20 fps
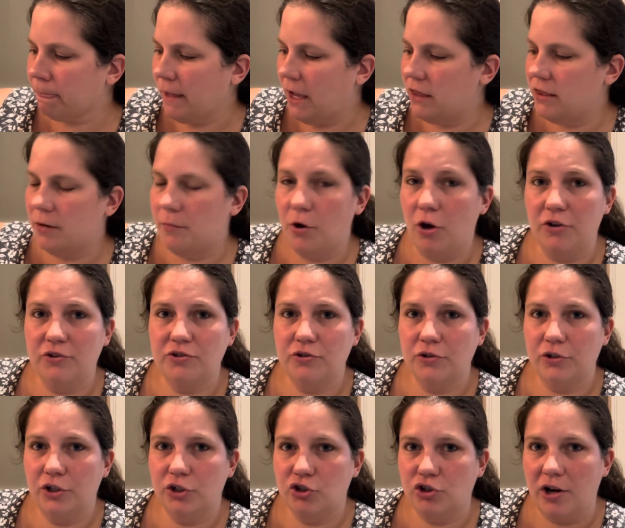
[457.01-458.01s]
And I'm also
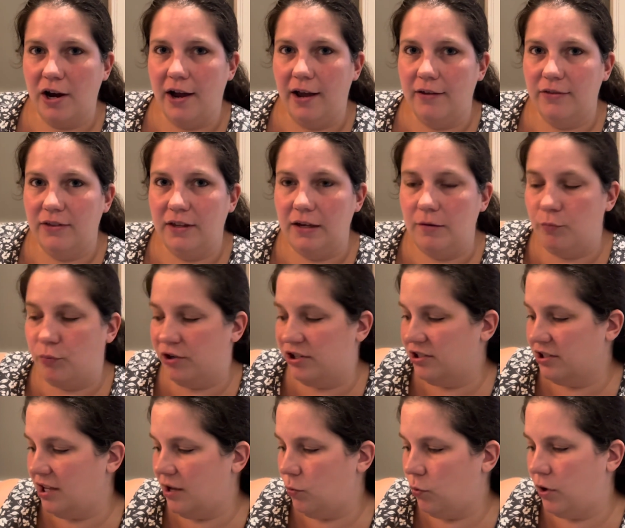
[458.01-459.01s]
going to try the
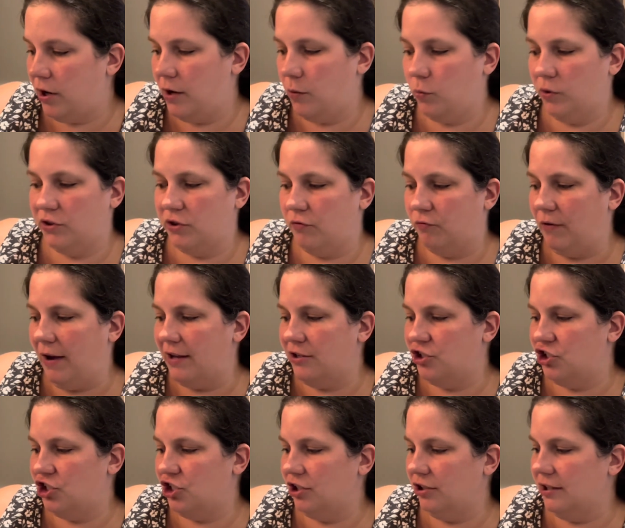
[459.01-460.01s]
brisket one with the red
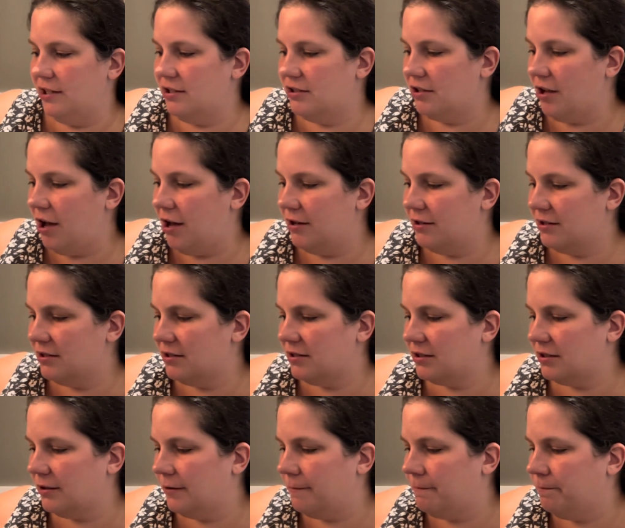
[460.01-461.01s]
chili sauce.
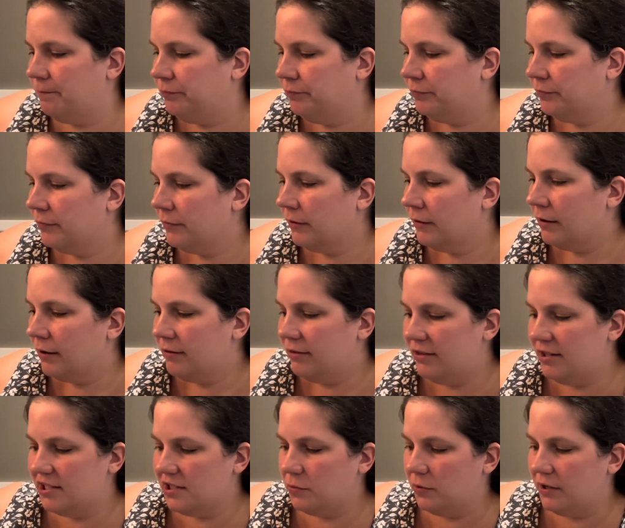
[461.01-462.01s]

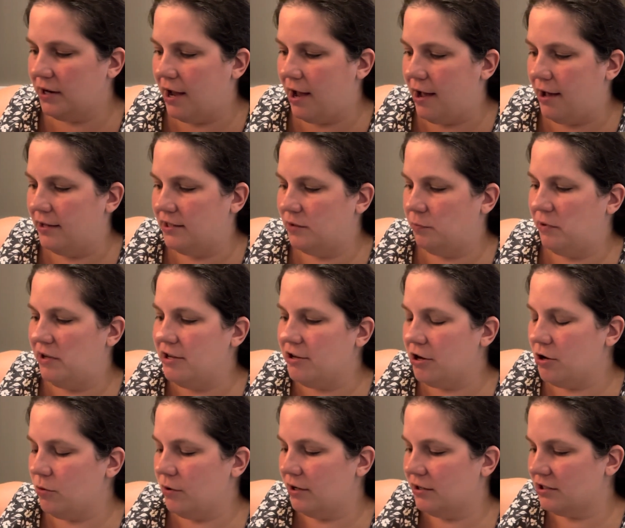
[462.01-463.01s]
This one has pico
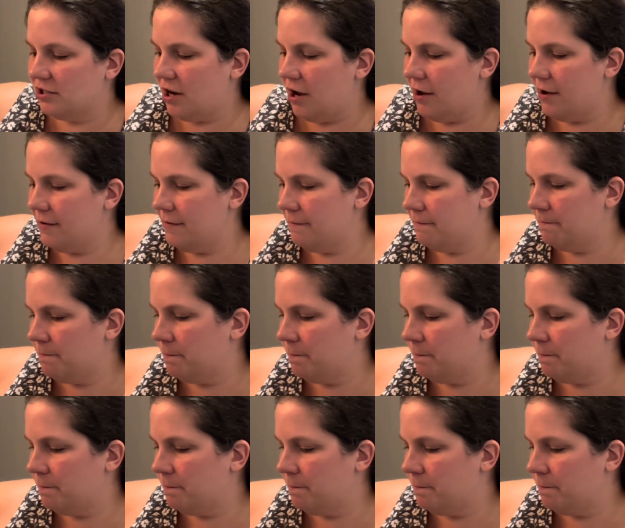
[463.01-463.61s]
on top.